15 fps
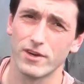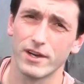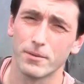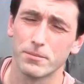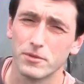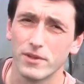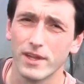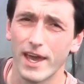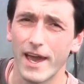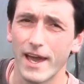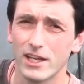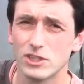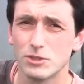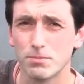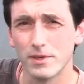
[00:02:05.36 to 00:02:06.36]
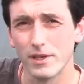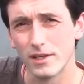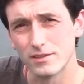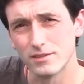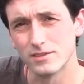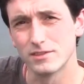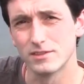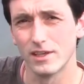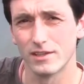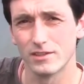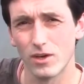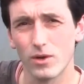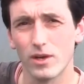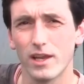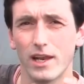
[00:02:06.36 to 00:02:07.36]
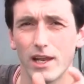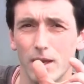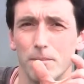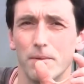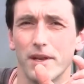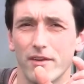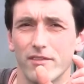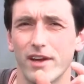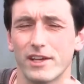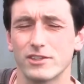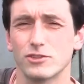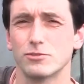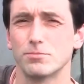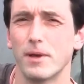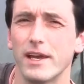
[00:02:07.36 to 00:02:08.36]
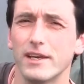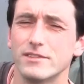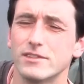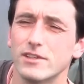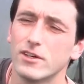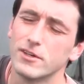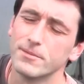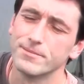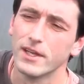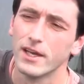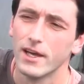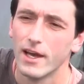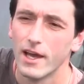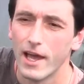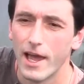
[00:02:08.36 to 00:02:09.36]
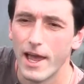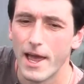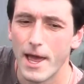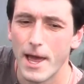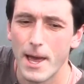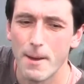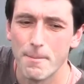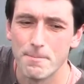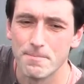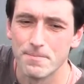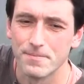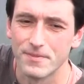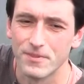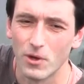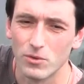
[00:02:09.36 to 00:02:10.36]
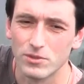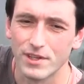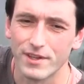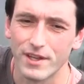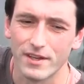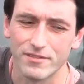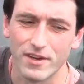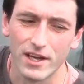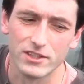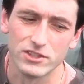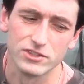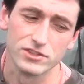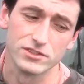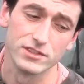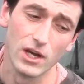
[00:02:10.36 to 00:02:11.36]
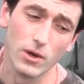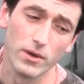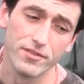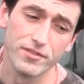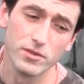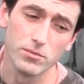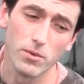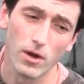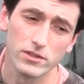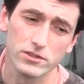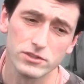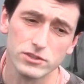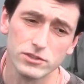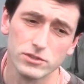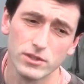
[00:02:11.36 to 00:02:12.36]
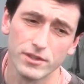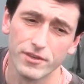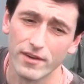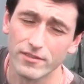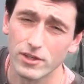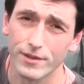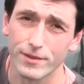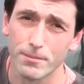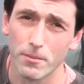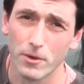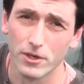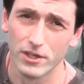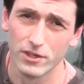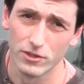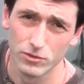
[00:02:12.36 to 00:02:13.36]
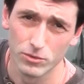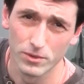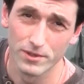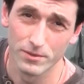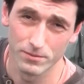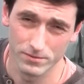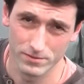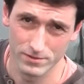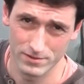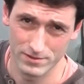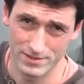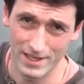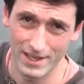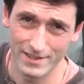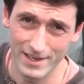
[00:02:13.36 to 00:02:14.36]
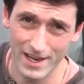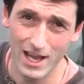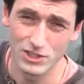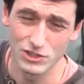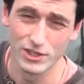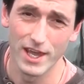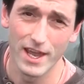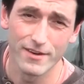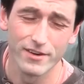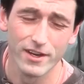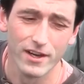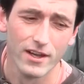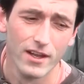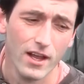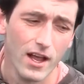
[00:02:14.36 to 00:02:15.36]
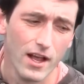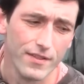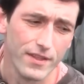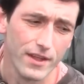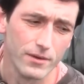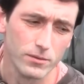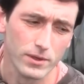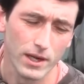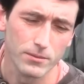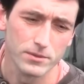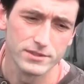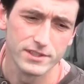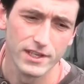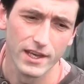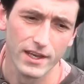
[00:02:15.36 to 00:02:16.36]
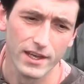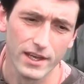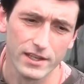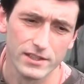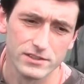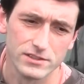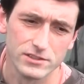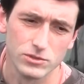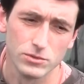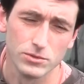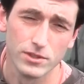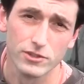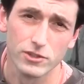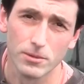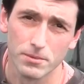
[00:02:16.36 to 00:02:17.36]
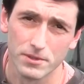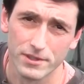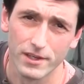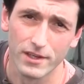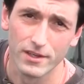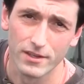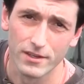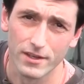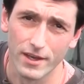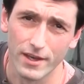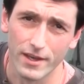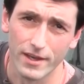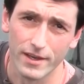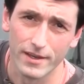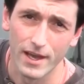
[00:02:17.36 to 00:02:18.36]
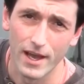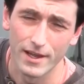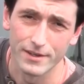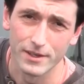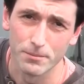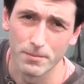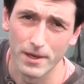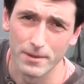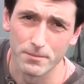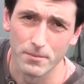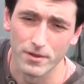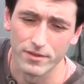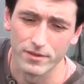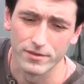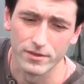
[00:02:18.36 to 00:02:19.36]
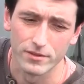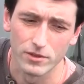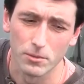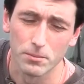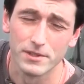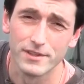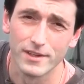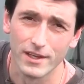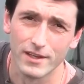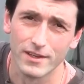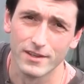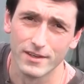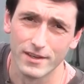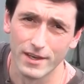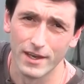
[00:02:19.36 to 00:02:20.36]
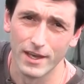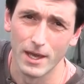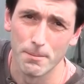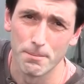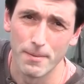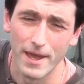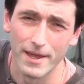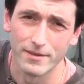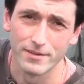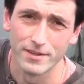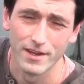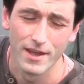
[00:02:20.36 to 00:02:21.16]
right up to the edge, but it's only a little bit of extra space, so those are the advantages. Now, if you haven't got the money and you're doing that large an area, then what I would say is do the double dig gardening bed method, the double dig bed.